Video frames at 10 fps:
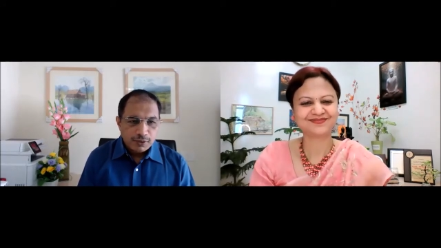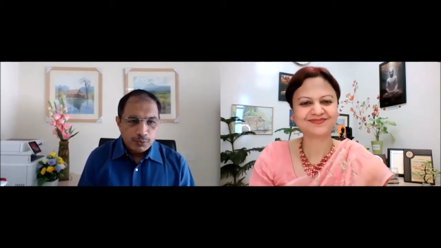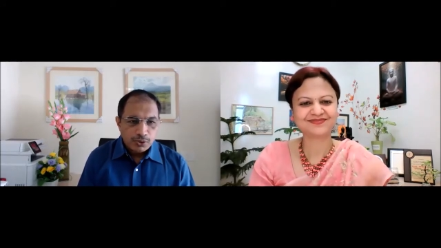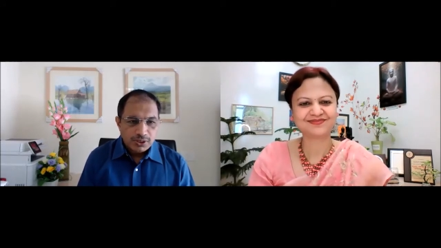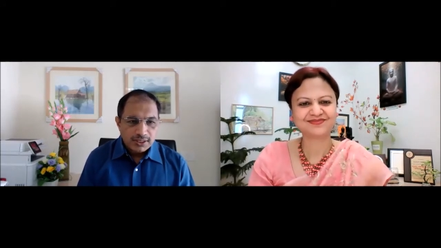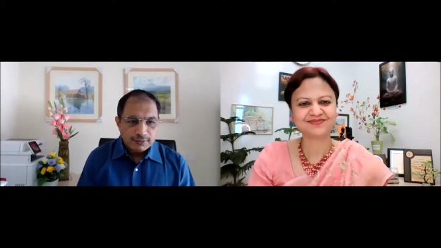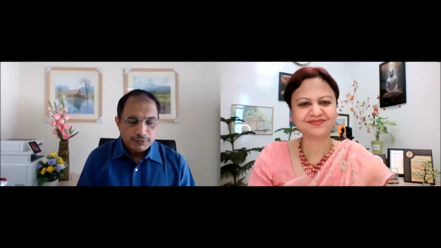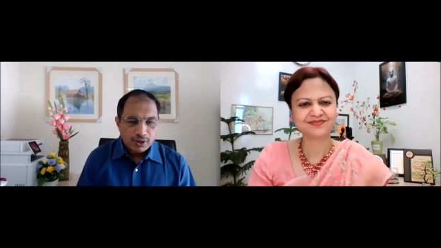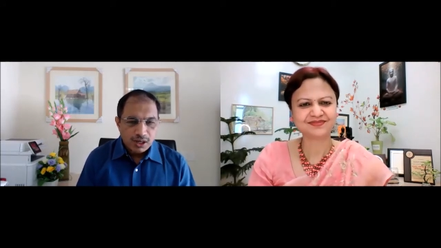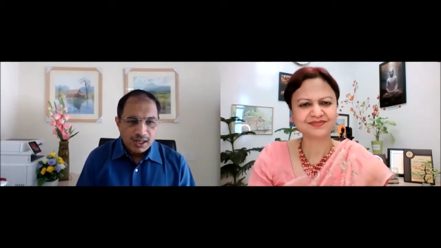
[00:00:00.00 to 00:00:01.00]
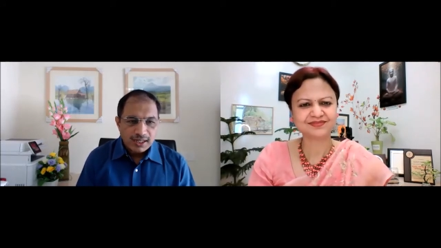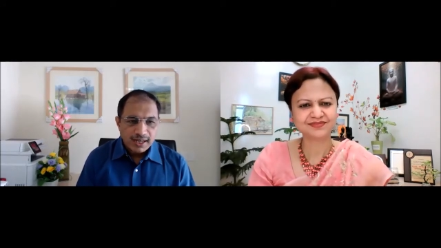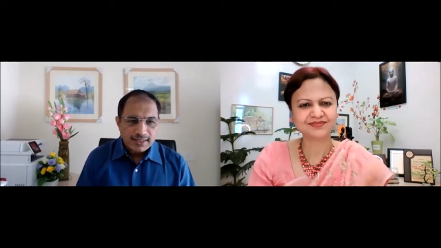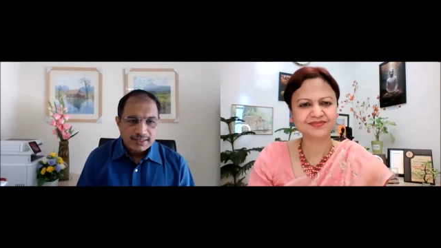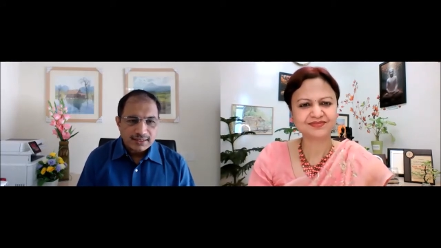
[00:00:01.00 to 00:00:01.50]
Speaker 1: But for lung
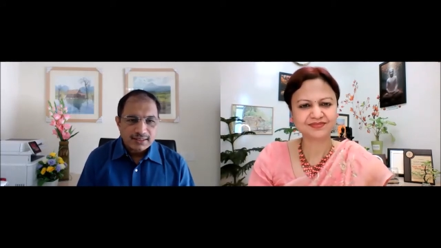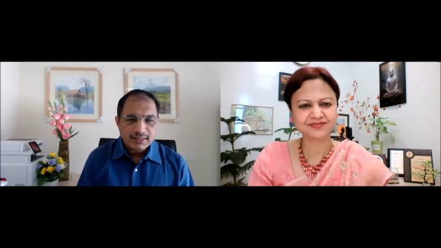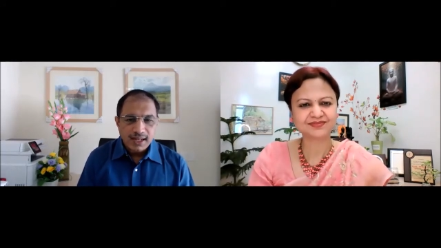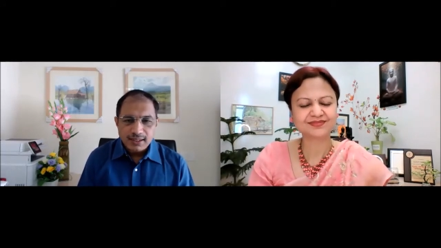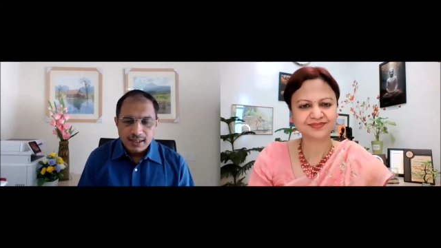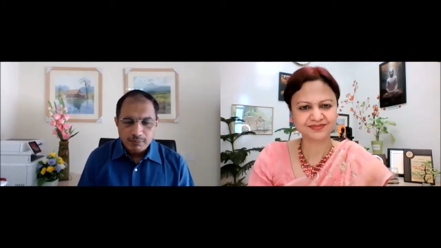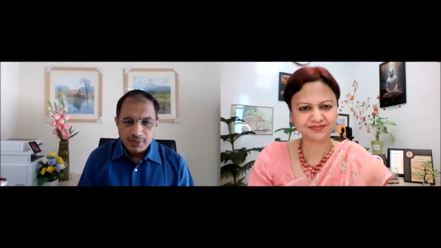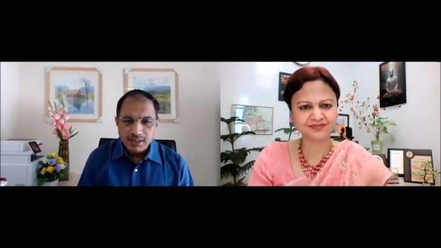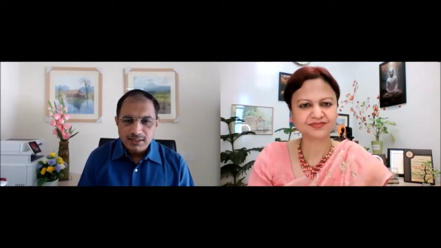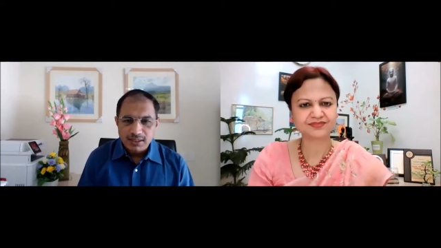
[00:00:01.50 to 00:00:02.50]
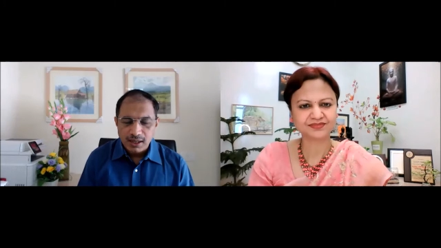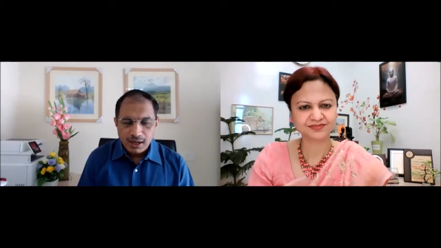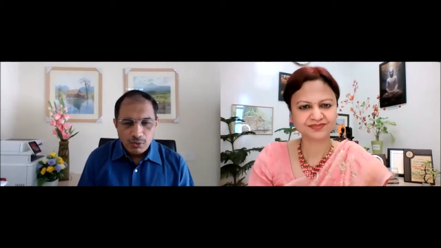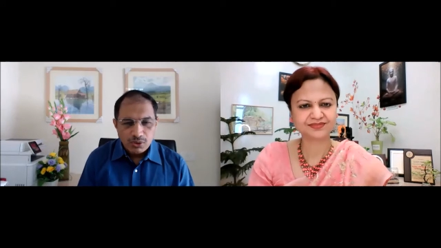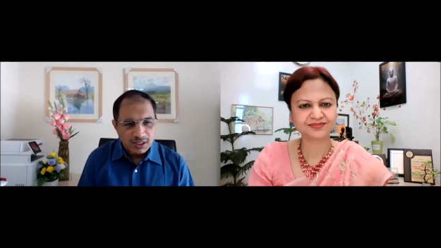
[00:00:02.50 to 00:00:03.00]
cancer, that number is
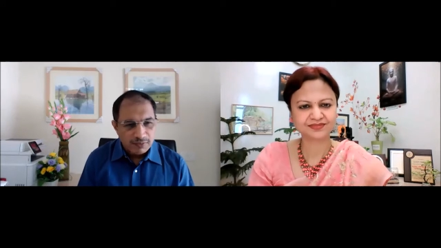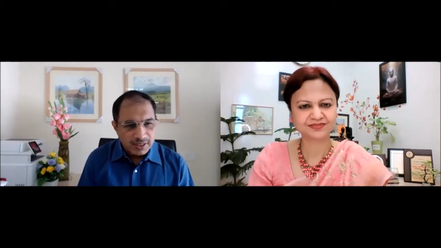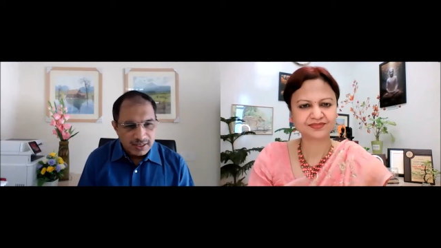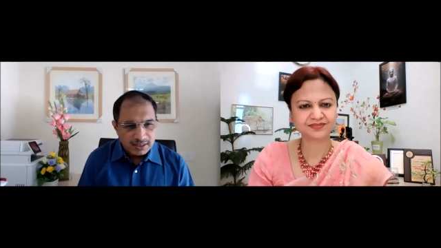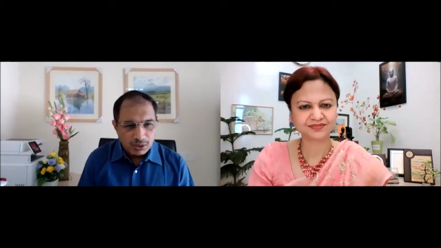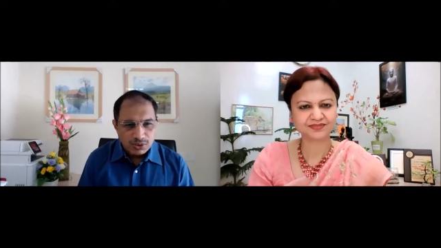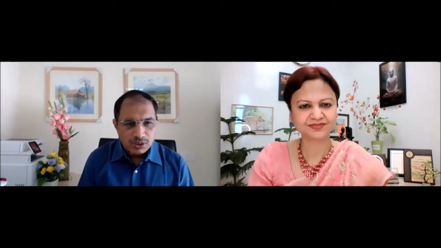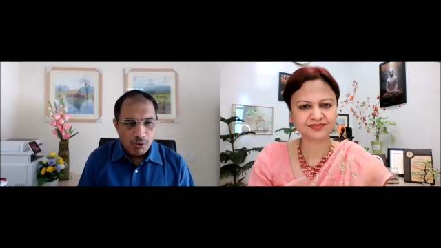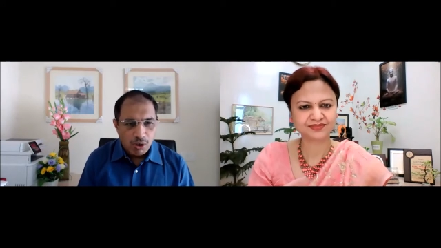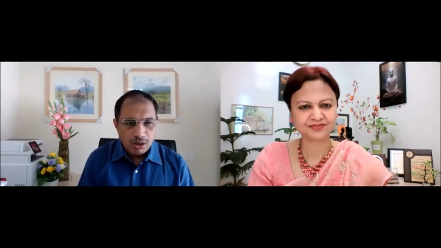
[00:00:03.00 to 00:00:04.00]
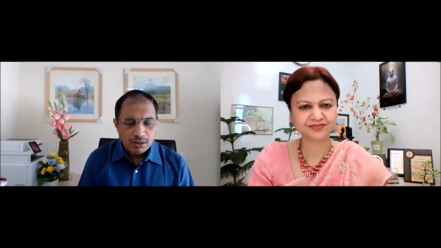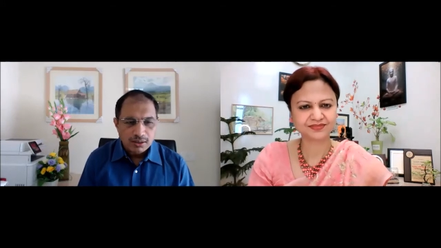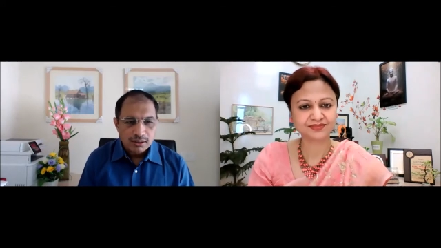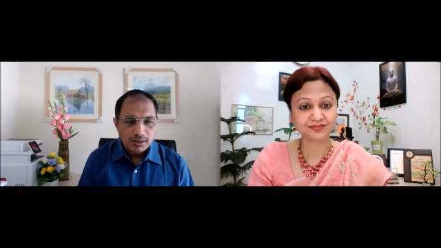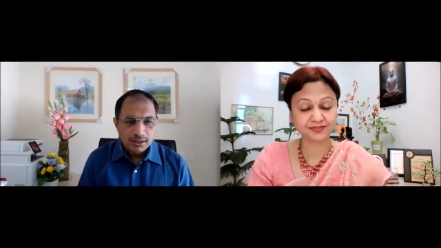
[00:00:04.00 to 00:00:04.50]
around 70,000
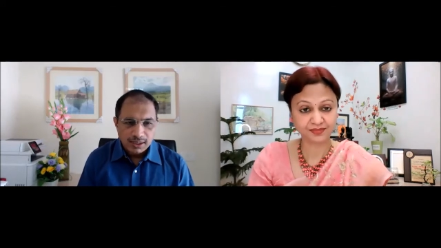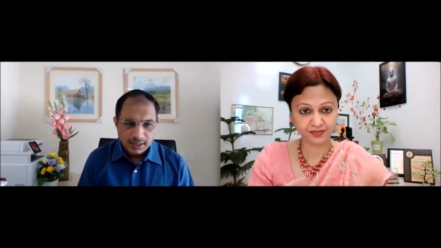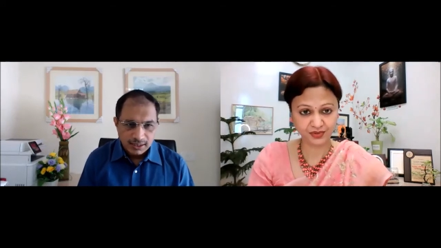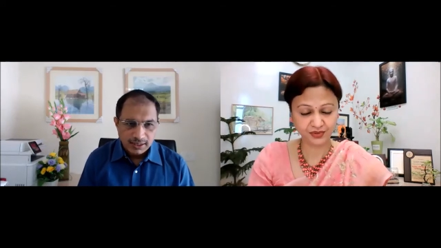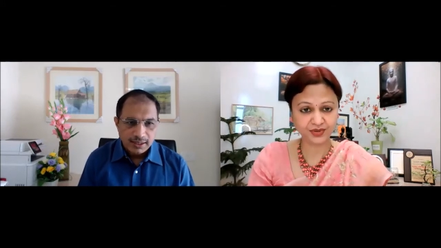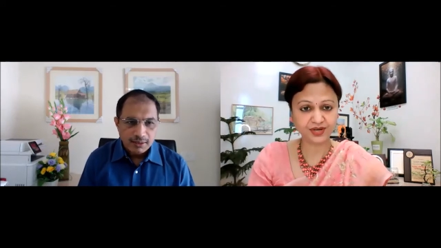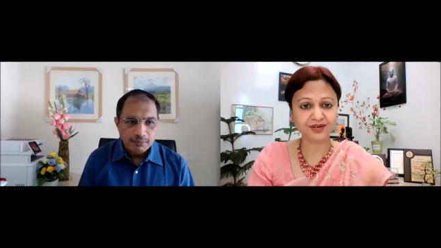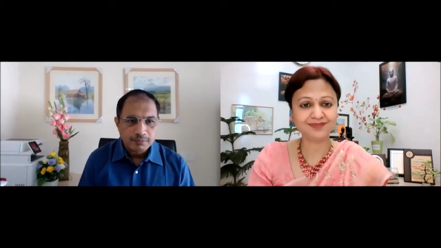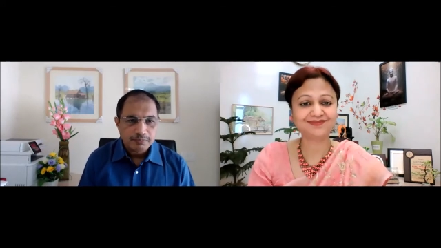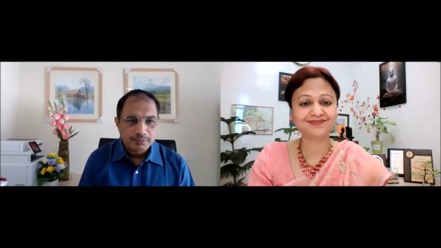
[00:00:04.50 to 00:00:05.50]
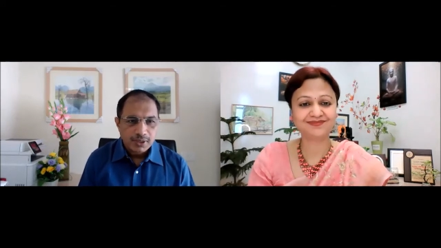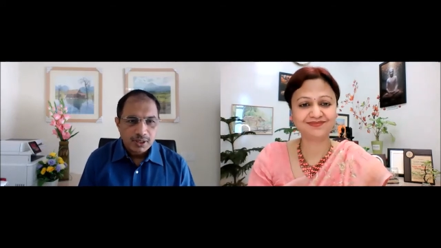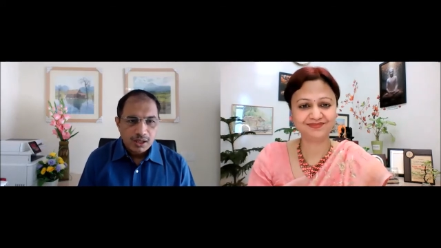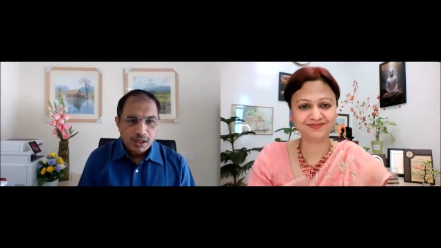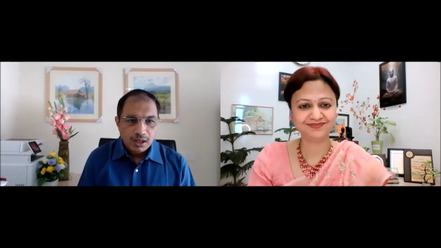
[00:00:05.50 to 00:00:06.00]
odd in India. Okay.
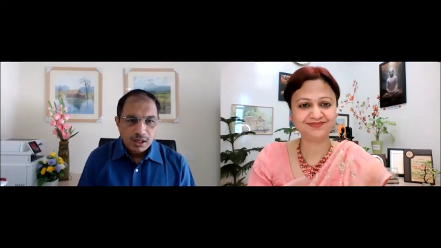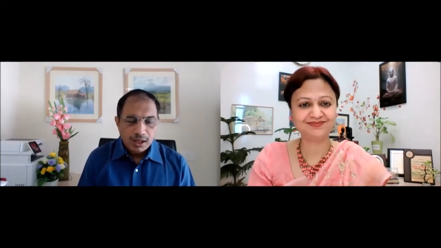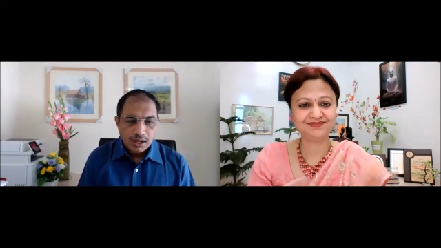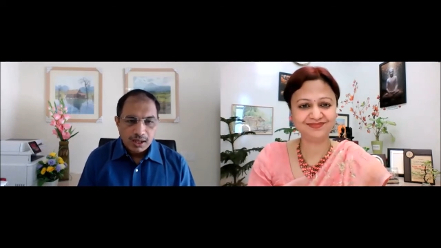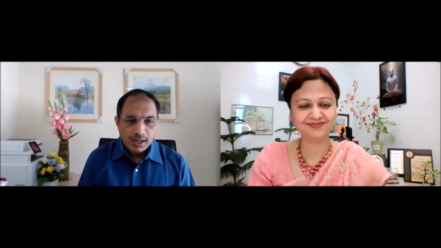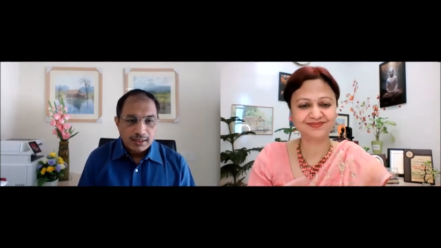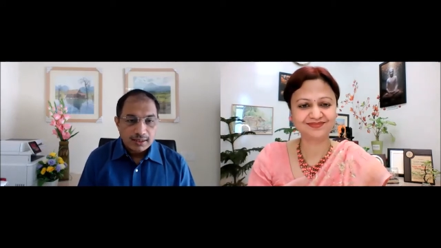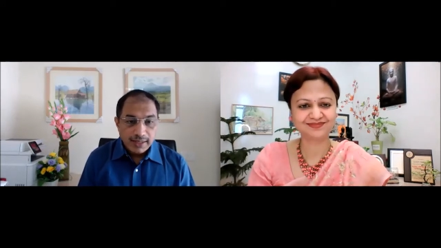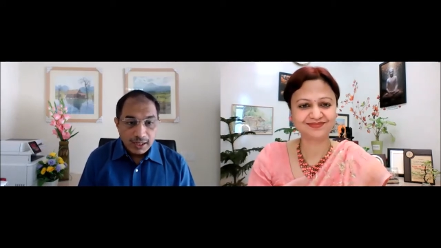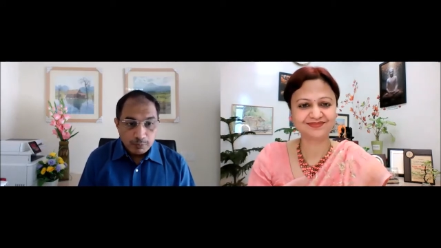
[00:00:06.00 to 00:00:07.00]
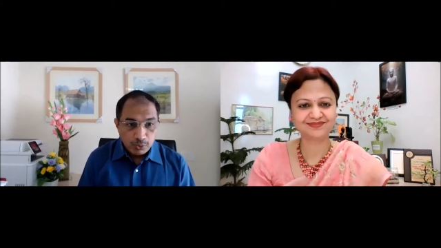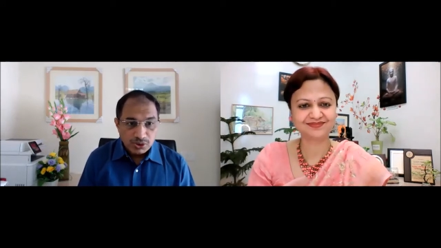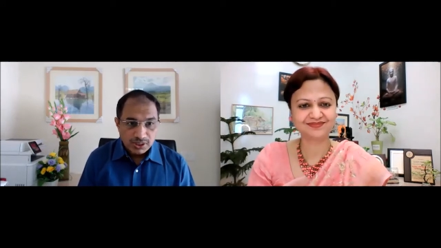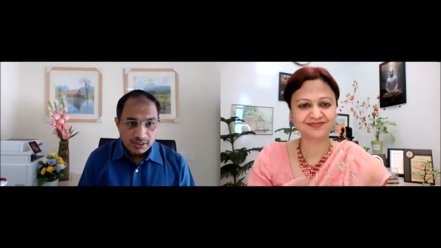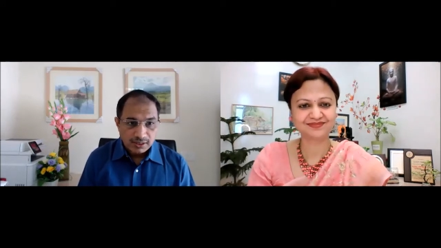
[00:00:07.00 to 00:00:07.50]
Mm-hmm. And that
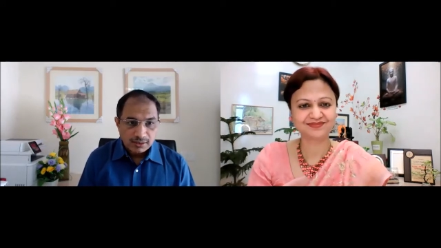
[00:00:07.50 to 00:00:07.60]
puts it